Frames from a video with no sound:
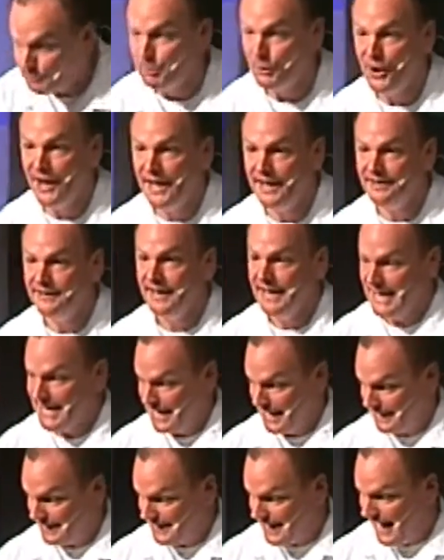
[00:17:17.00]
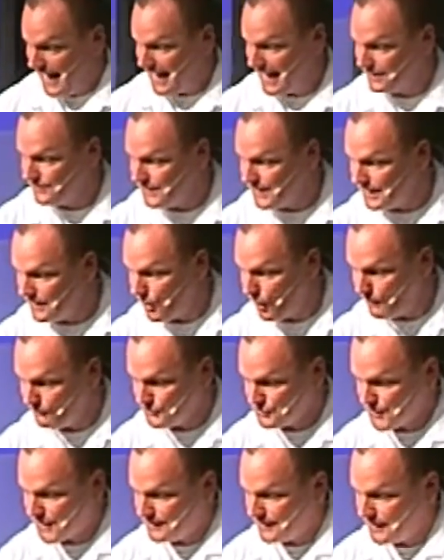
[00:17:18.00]
the bread and he handed it, all
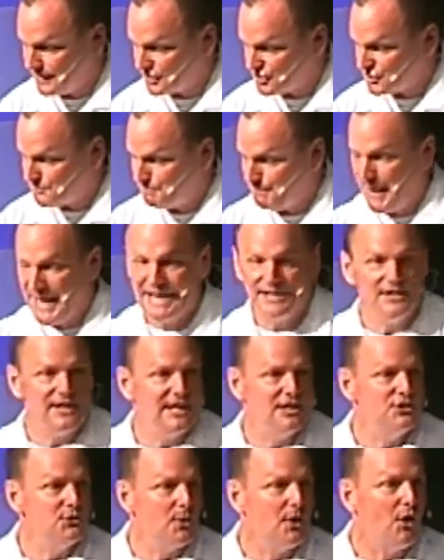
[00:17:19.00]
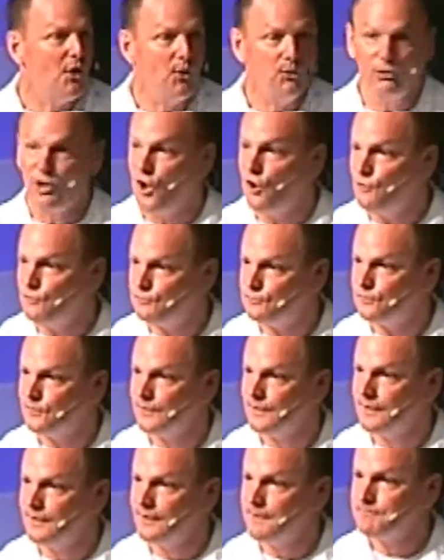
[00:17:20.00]
of a sudden it expanded into a whole loaf.
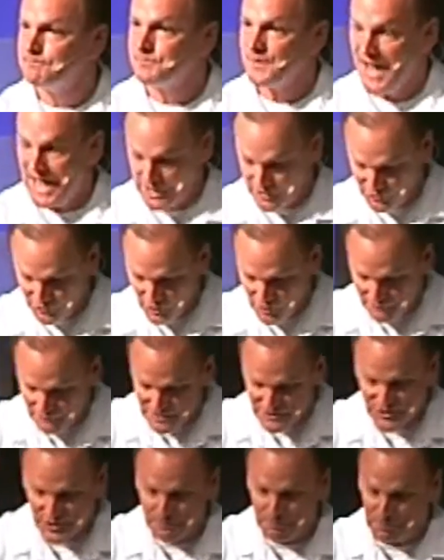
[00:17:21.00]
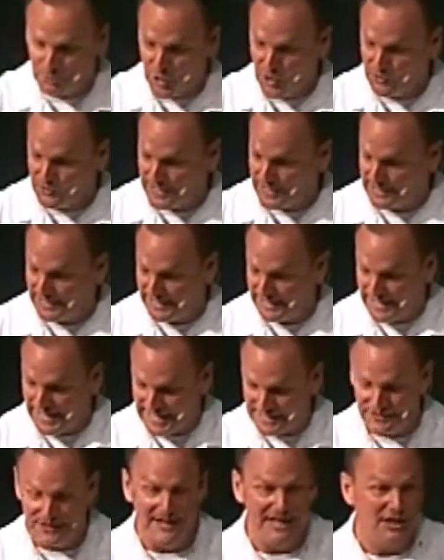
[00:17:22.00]
I don't know if as he broke it and
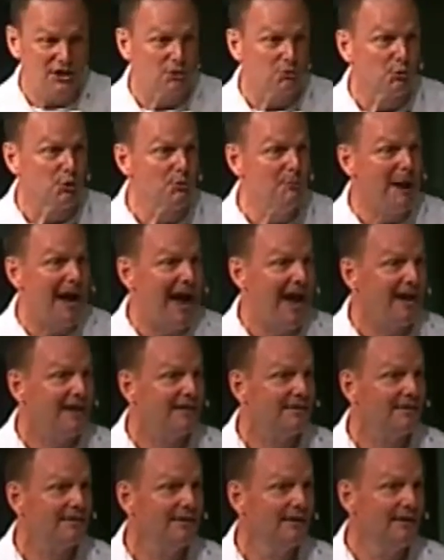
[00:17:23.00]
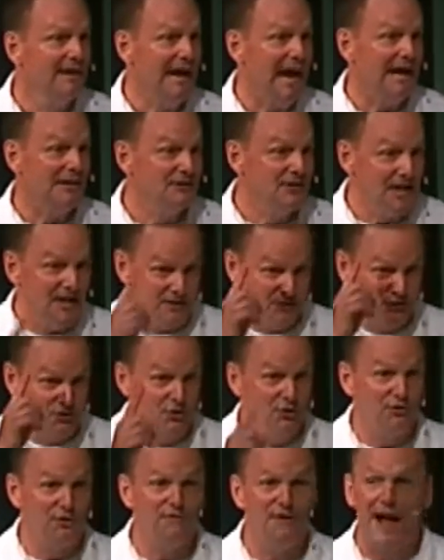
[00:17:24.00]
handed it, it grew back. I'll tell you the
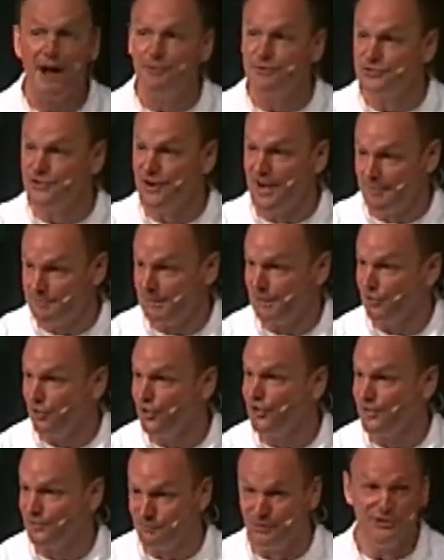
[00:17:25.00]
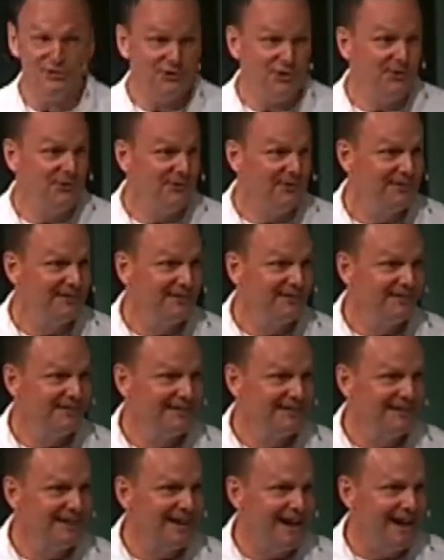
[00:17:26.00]
truth, if I was there, I'd be looking, wouldn't you?
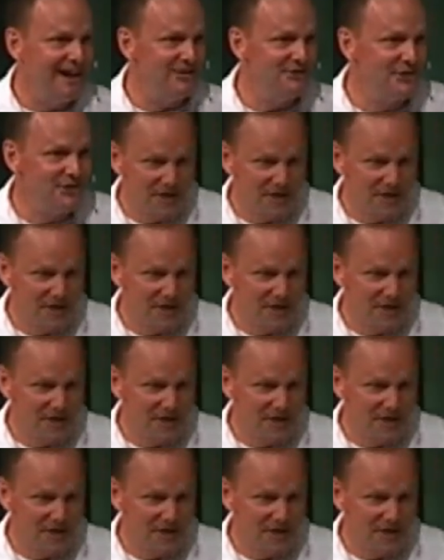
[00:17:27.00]
How's